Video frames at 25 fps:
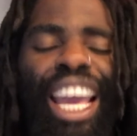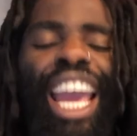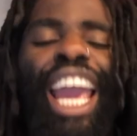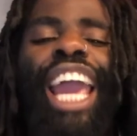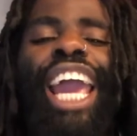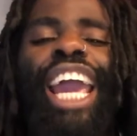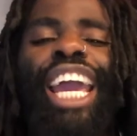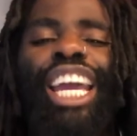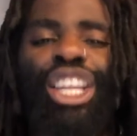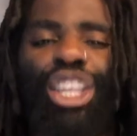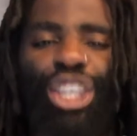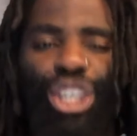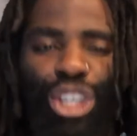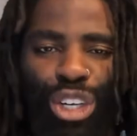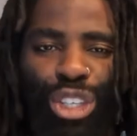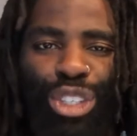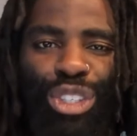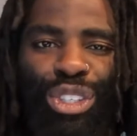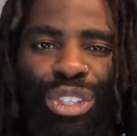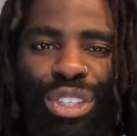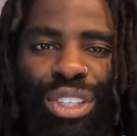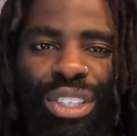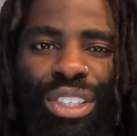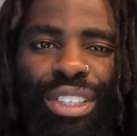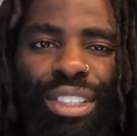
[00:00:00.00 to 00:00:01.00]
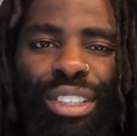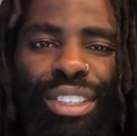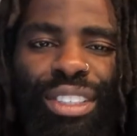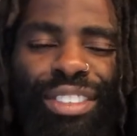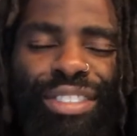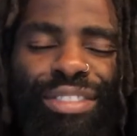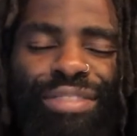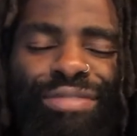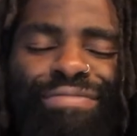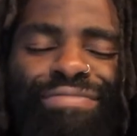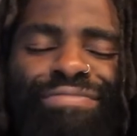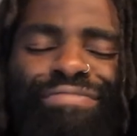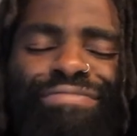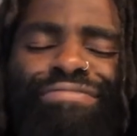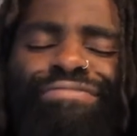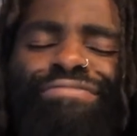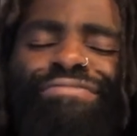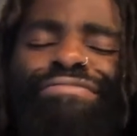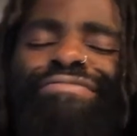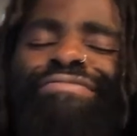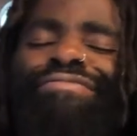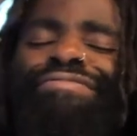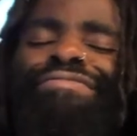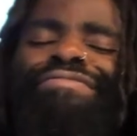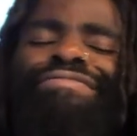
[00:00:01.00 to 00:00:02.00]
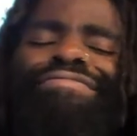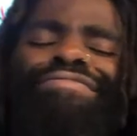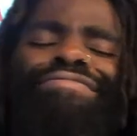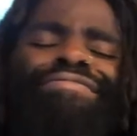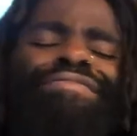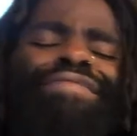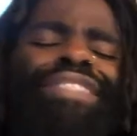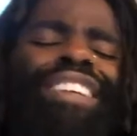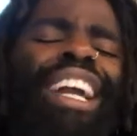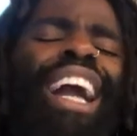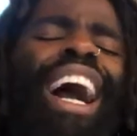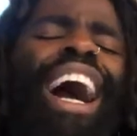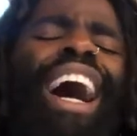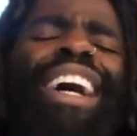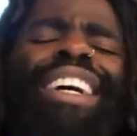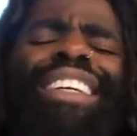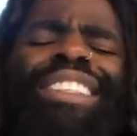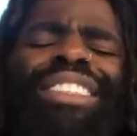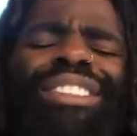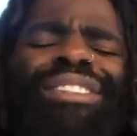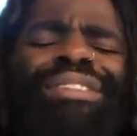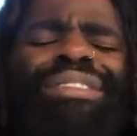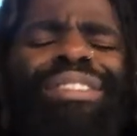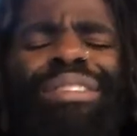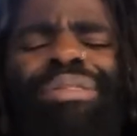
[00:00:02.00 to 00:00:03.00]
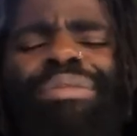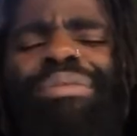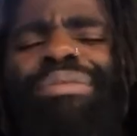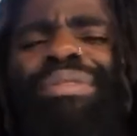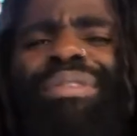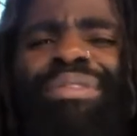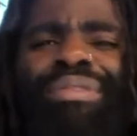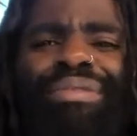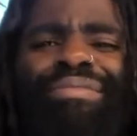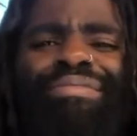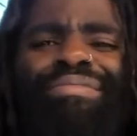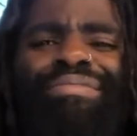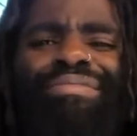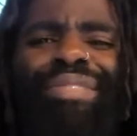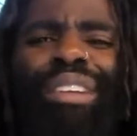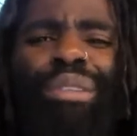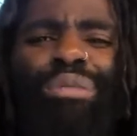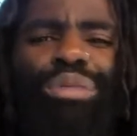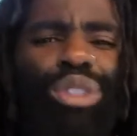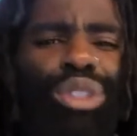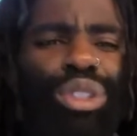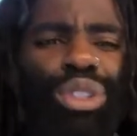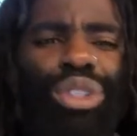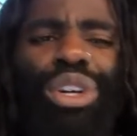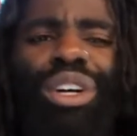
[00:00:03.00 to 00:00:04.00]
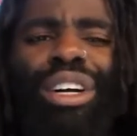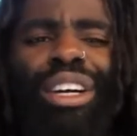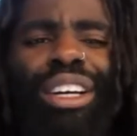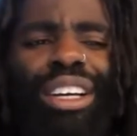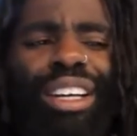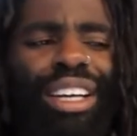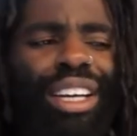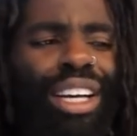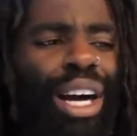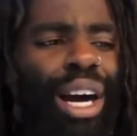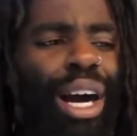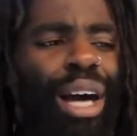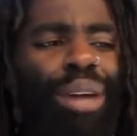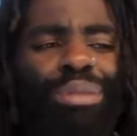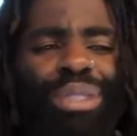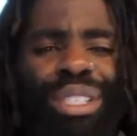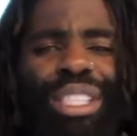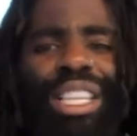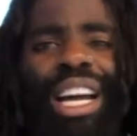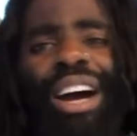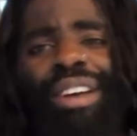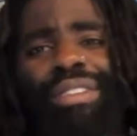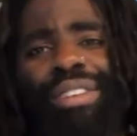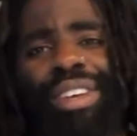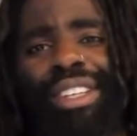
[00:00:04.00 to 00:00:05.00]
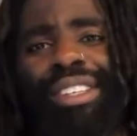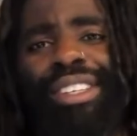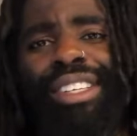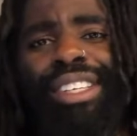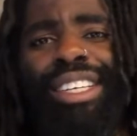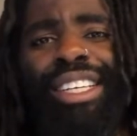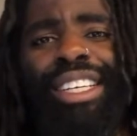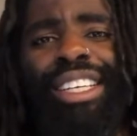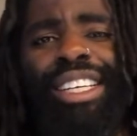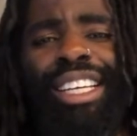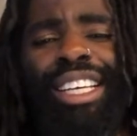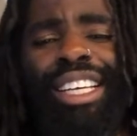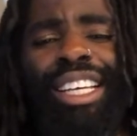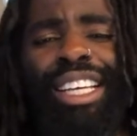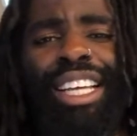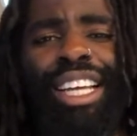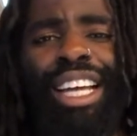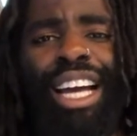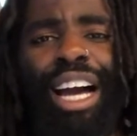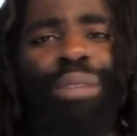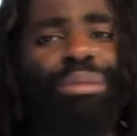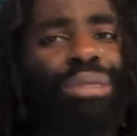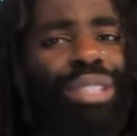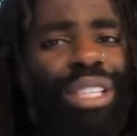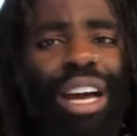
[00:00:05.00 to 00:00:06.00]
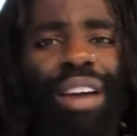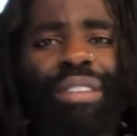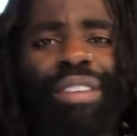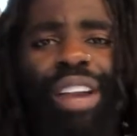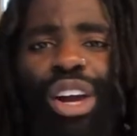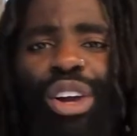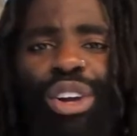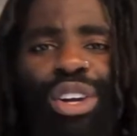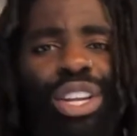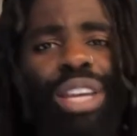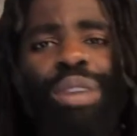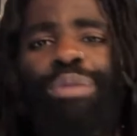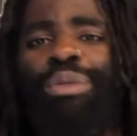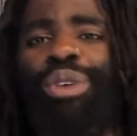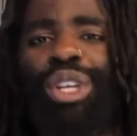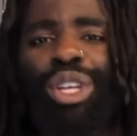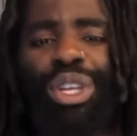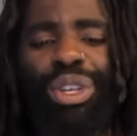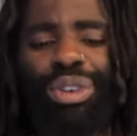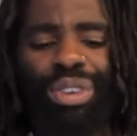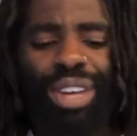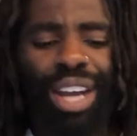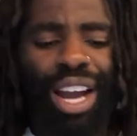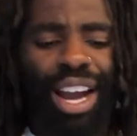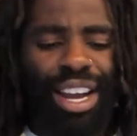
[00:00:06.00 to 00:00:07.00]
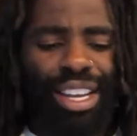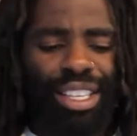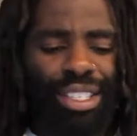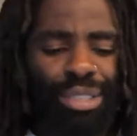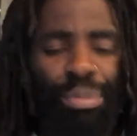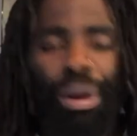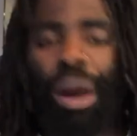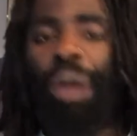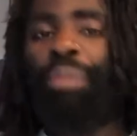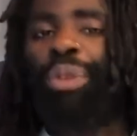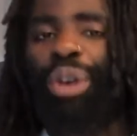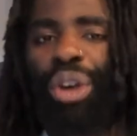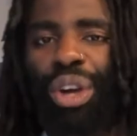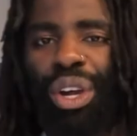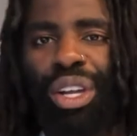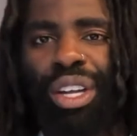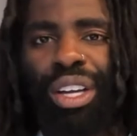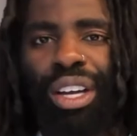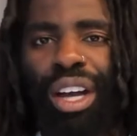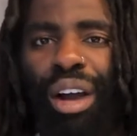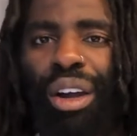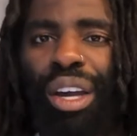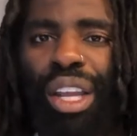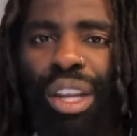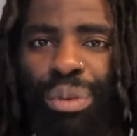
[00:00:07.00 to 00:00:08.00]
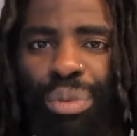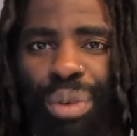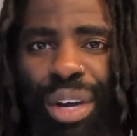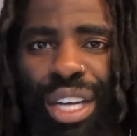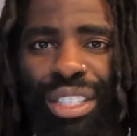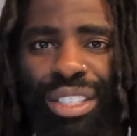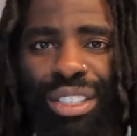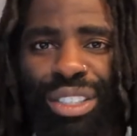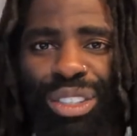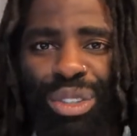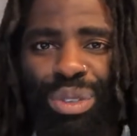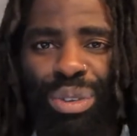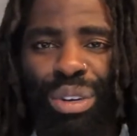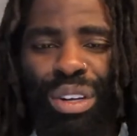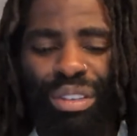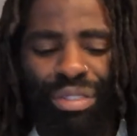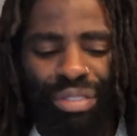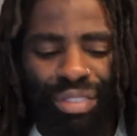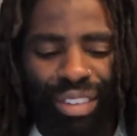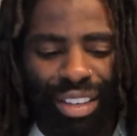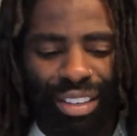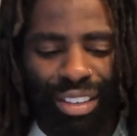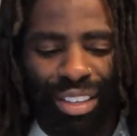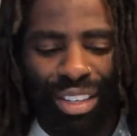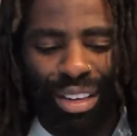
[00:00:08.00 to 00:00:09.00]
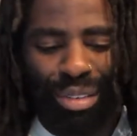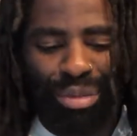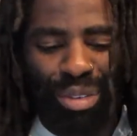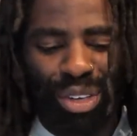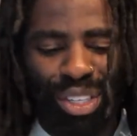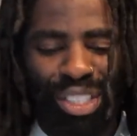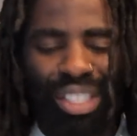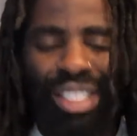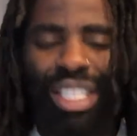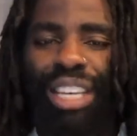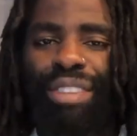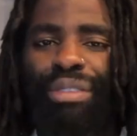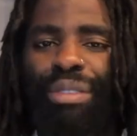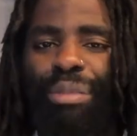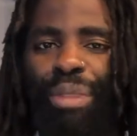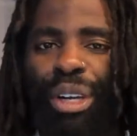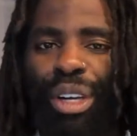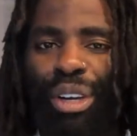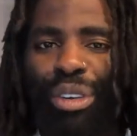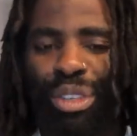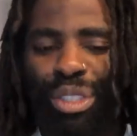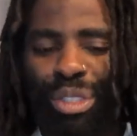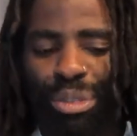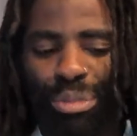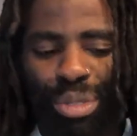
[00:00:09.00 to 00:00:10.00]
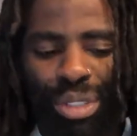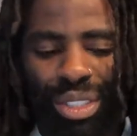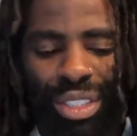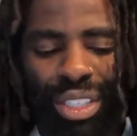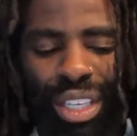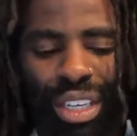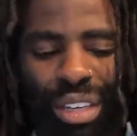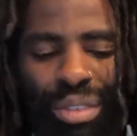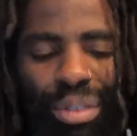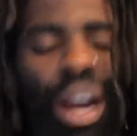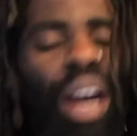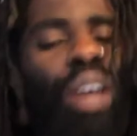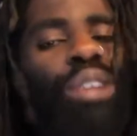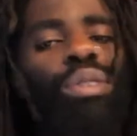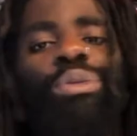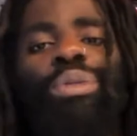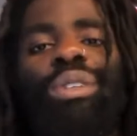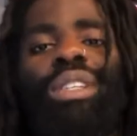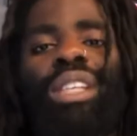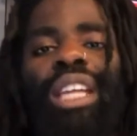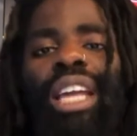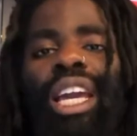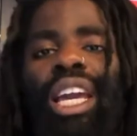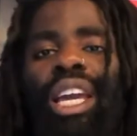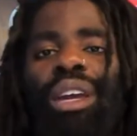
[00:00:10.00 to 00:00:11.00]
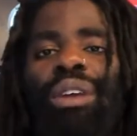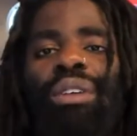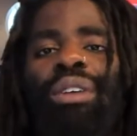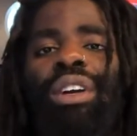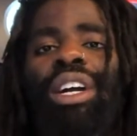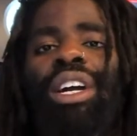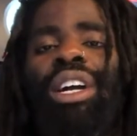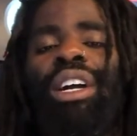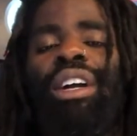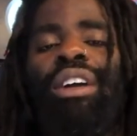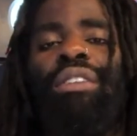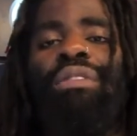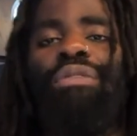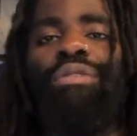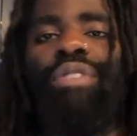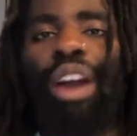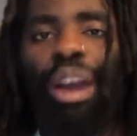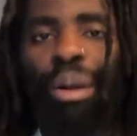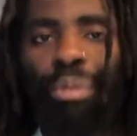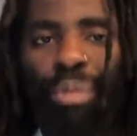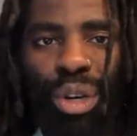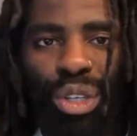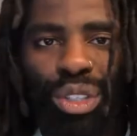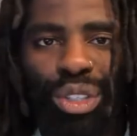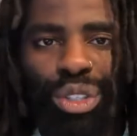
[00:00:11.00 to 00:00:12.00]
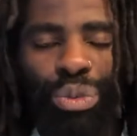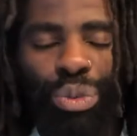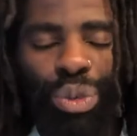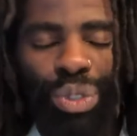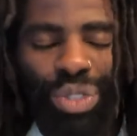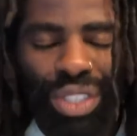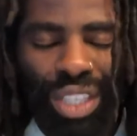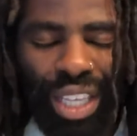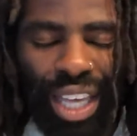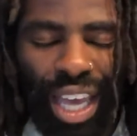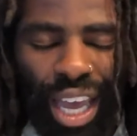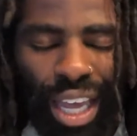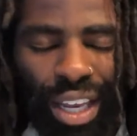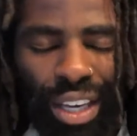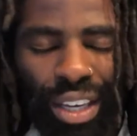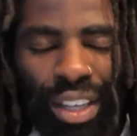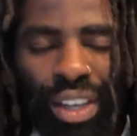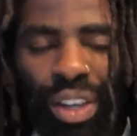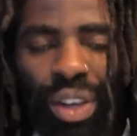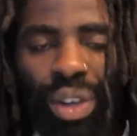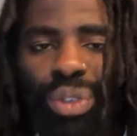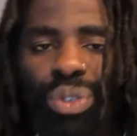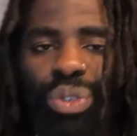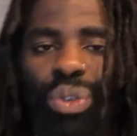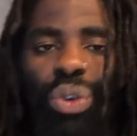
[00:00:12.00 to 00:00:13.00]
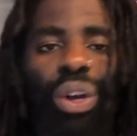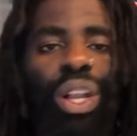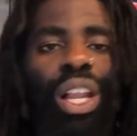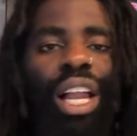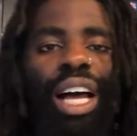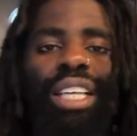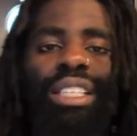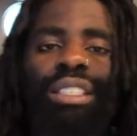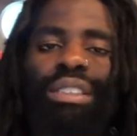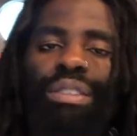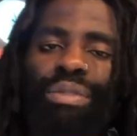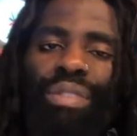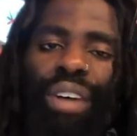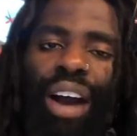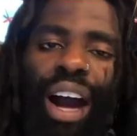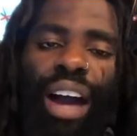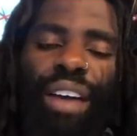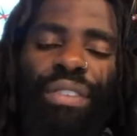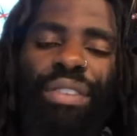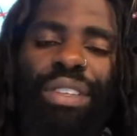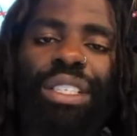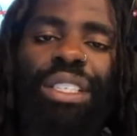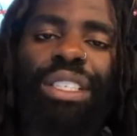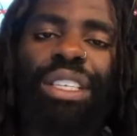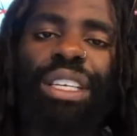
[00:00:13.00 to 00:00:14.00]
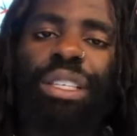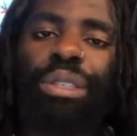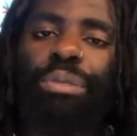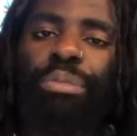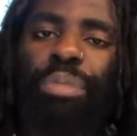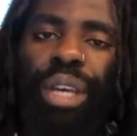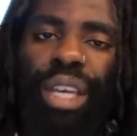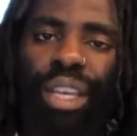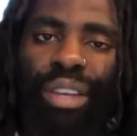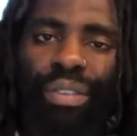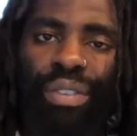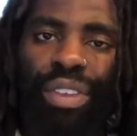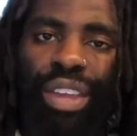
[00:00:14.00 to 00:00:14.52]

in custard. Guys, I'm, so, I'm starving. I'm starving. I could eat one of you guys, but I'm not gonna. I'm gonna wait till the 25th and I'm gonna save my Christmas dinner. I just want to thank you very much once again to Class 5 and 6B